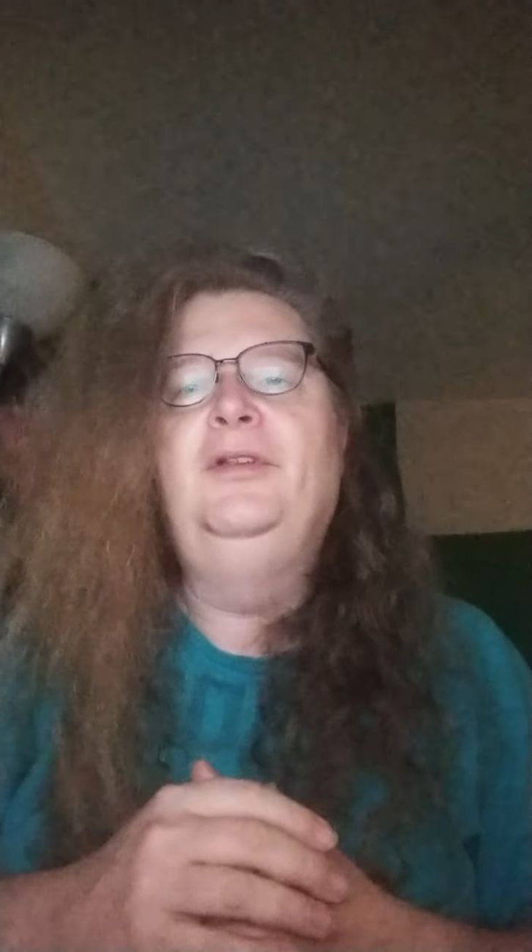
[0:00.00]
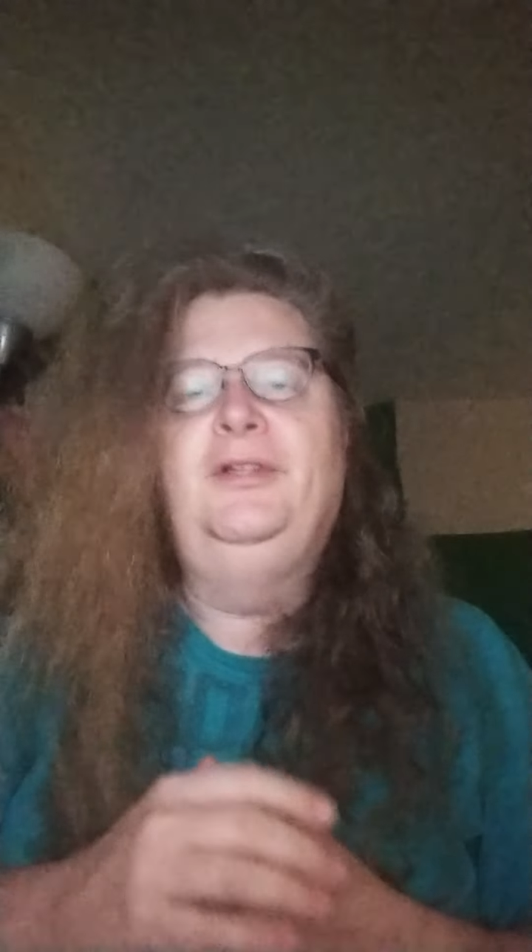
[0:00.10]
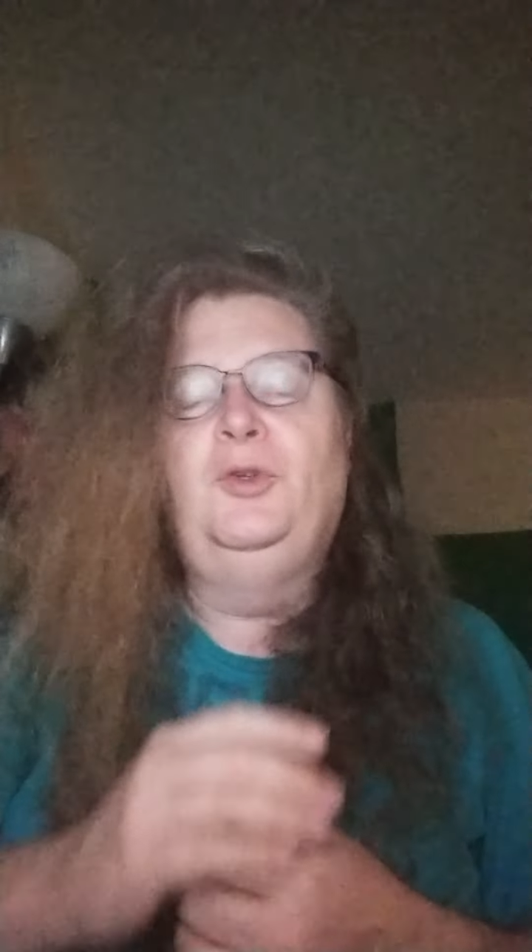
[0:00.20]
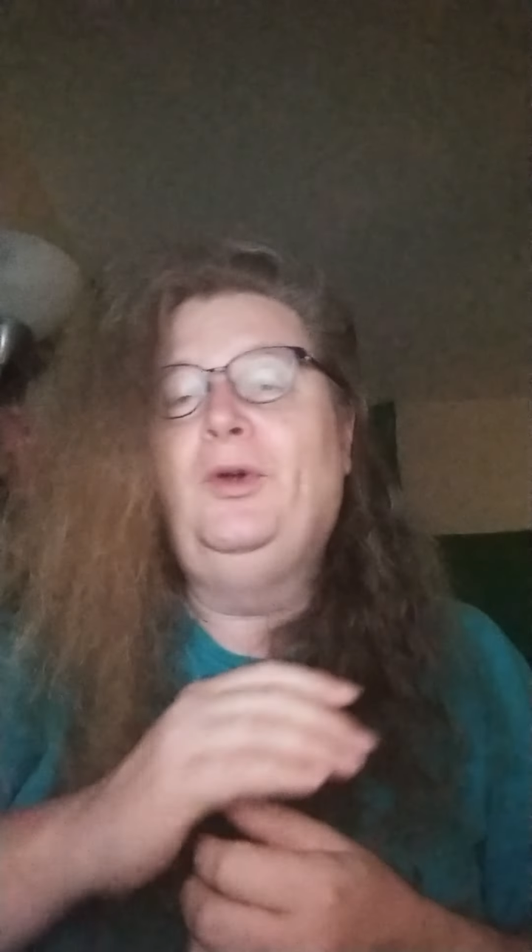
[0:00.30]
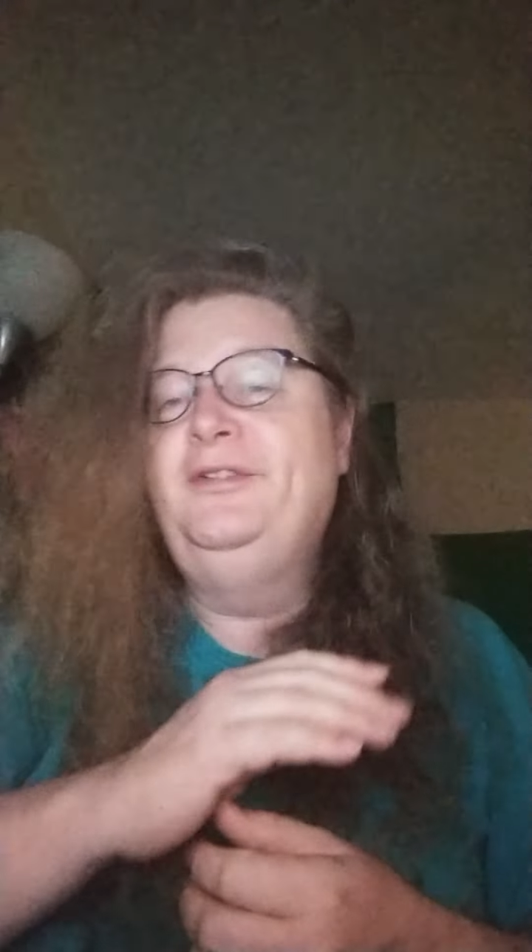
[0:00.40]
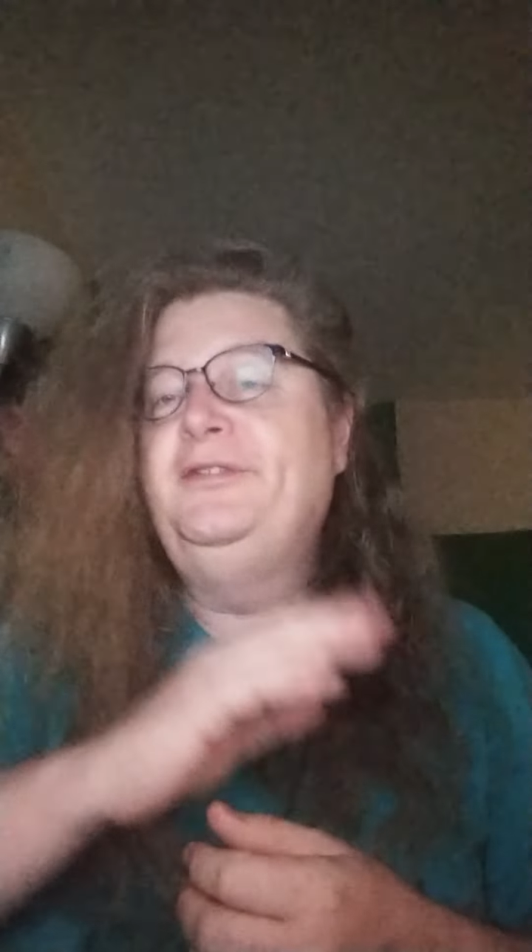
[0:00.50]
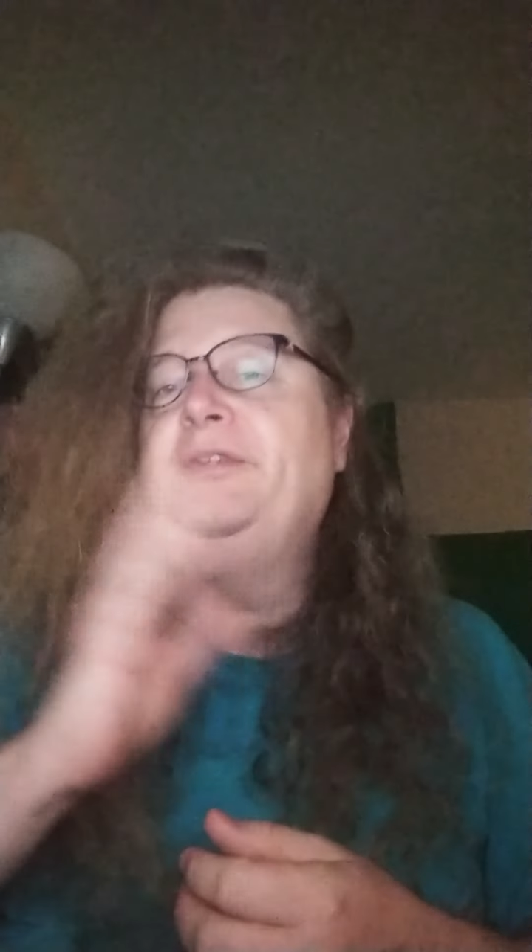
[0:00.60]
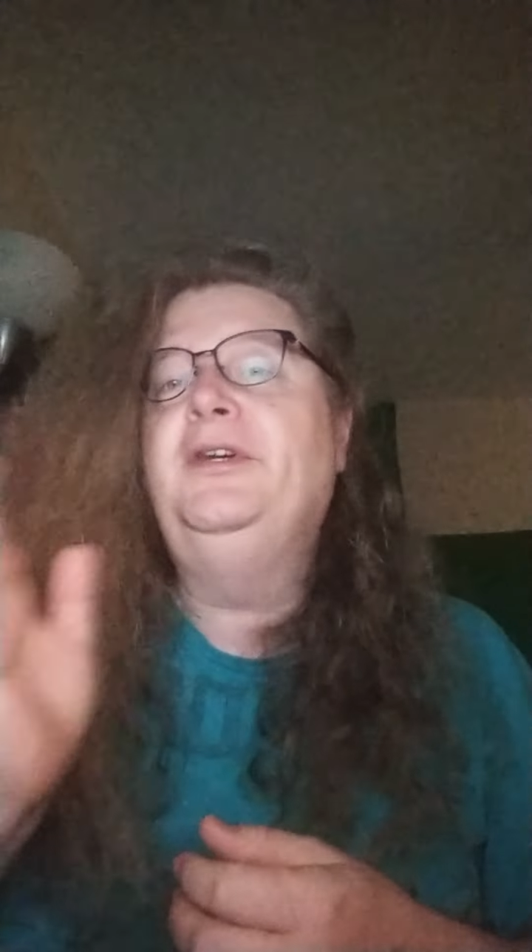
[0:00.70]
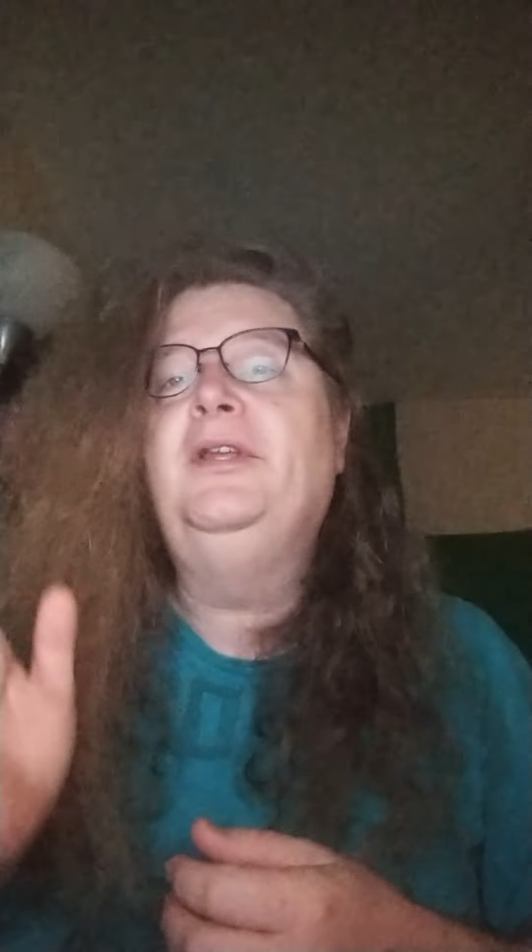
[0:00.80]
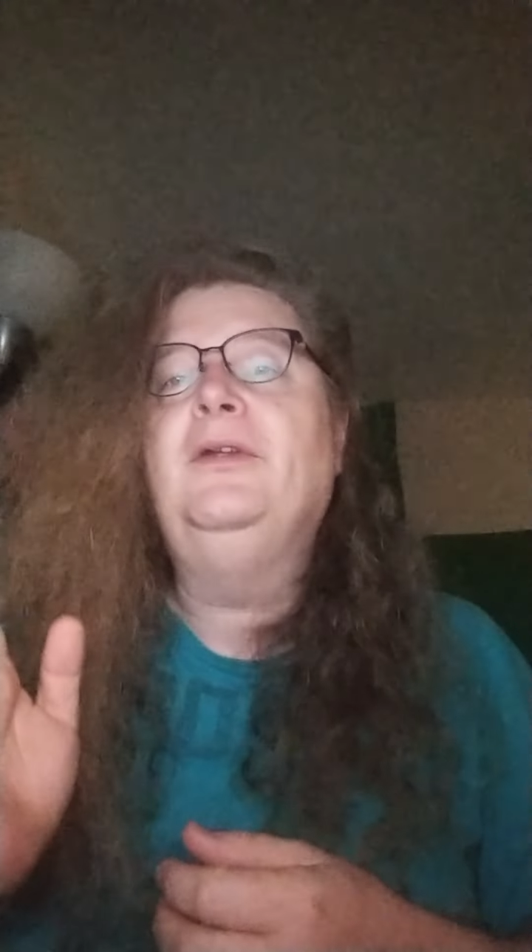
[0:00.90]
towards
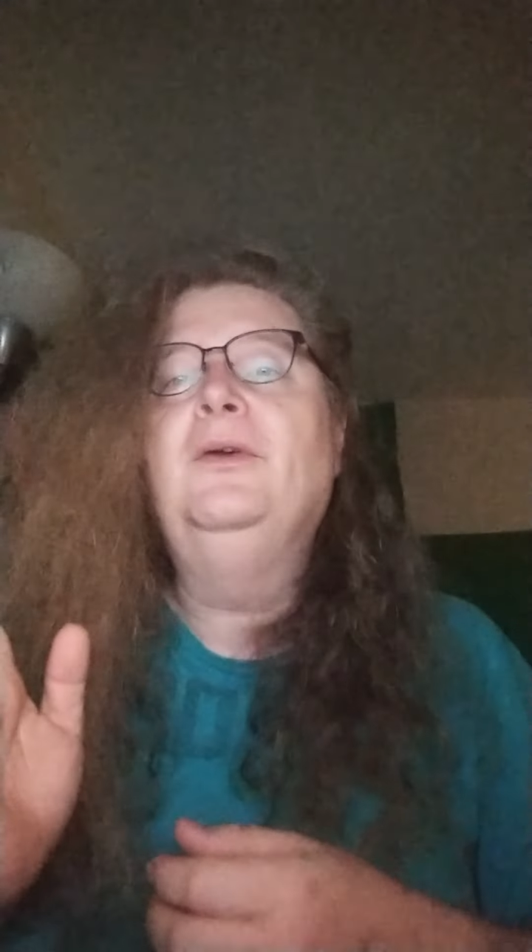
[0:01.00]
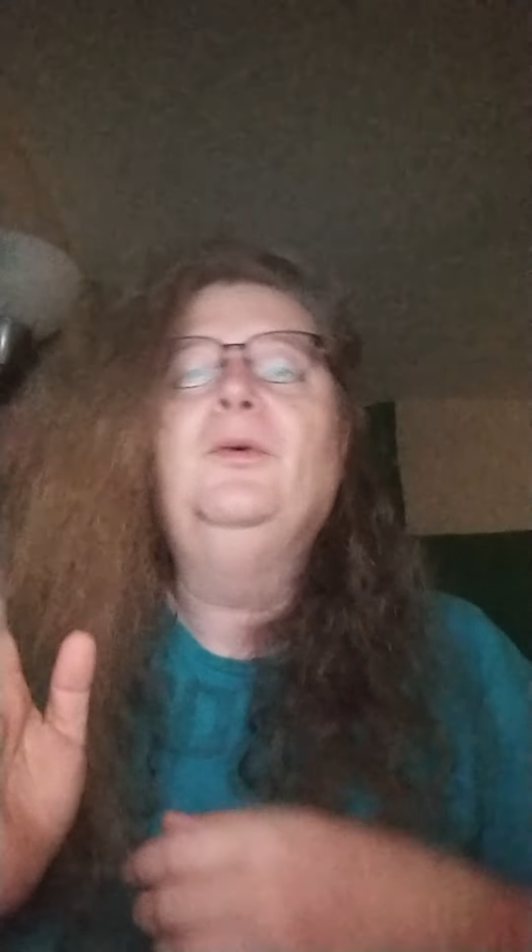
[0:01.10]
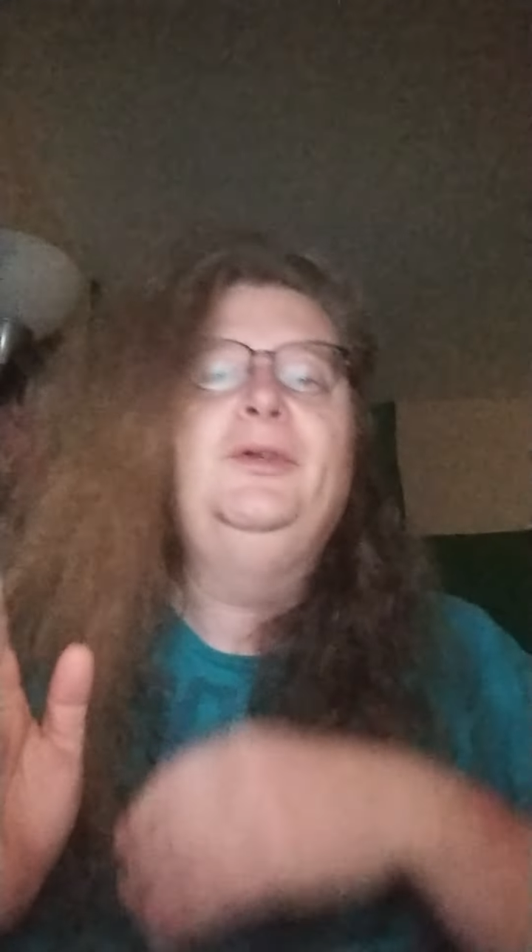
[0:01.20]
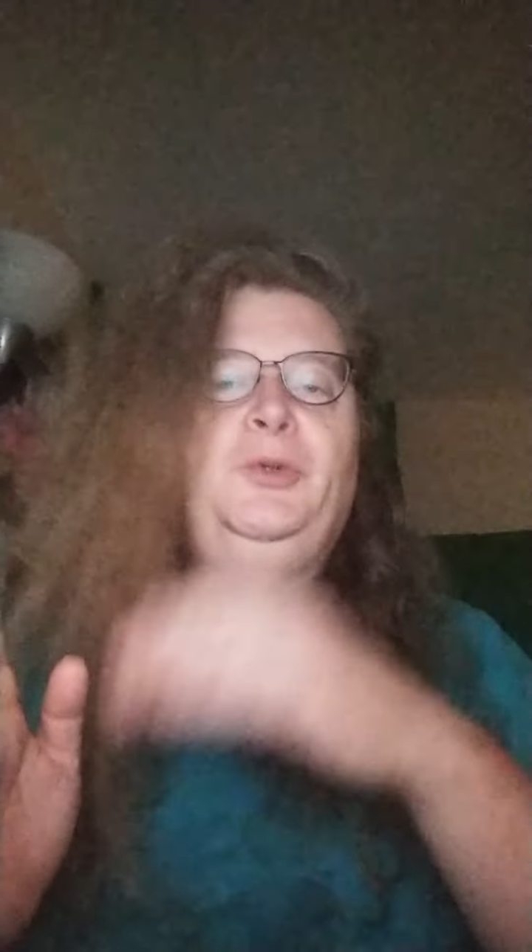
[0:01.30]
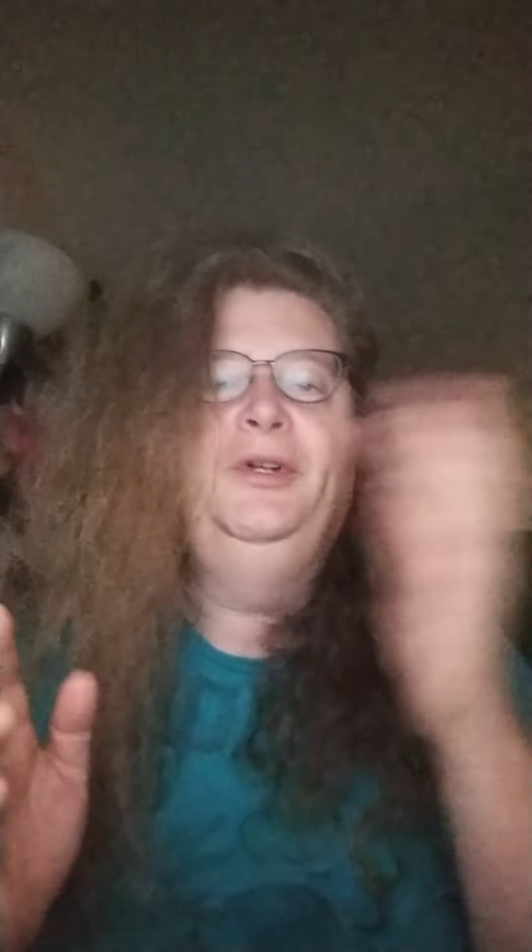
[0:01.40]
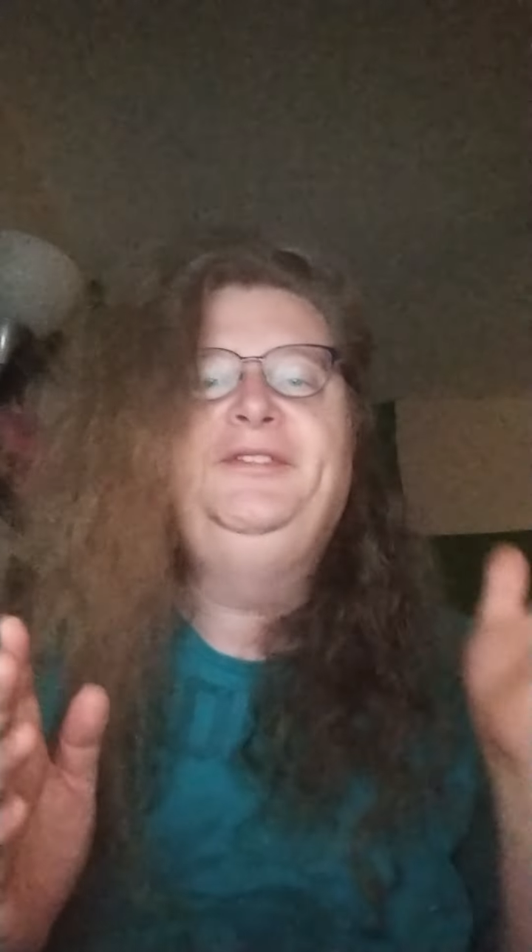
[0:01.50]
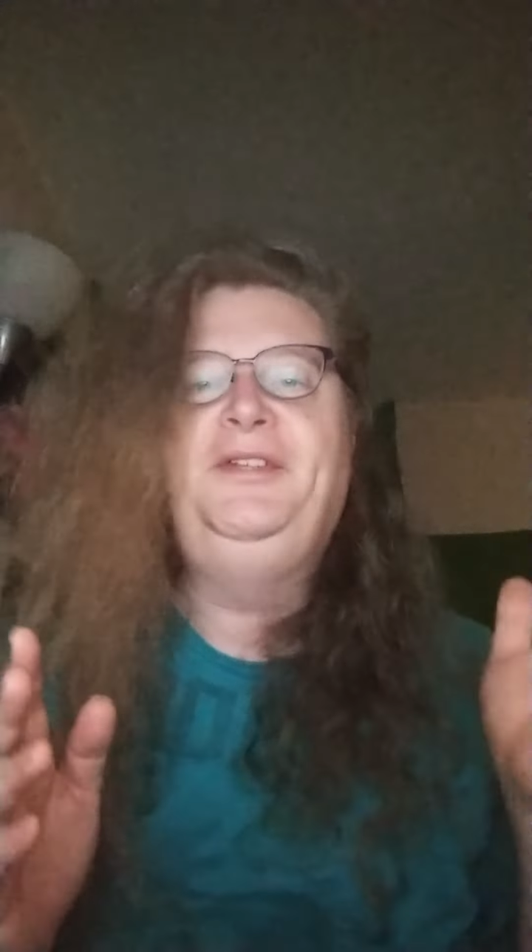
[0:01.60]
good or towards